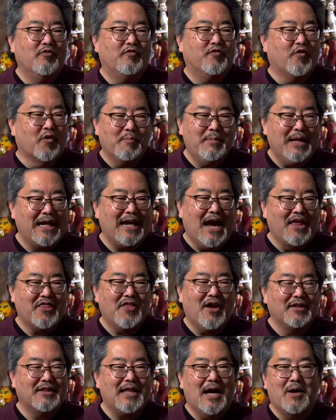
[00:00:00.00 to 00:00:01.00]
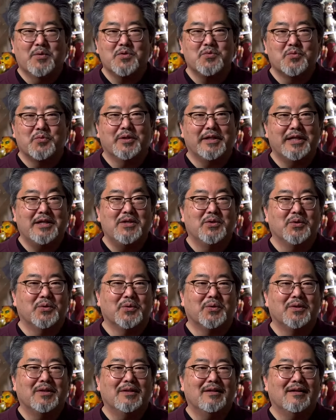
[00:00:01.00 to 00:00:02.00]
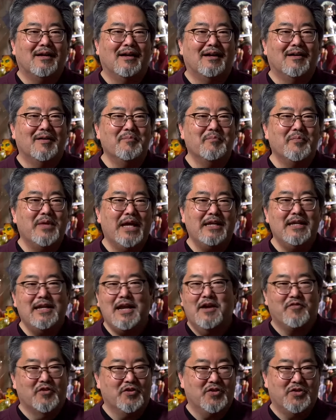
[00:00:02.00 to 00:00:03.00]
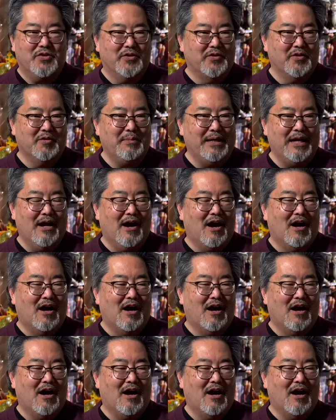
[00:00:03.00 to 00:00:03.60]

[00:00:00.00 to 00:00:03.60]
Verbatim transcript: for me, I thought that was really cool. Um, it never turned me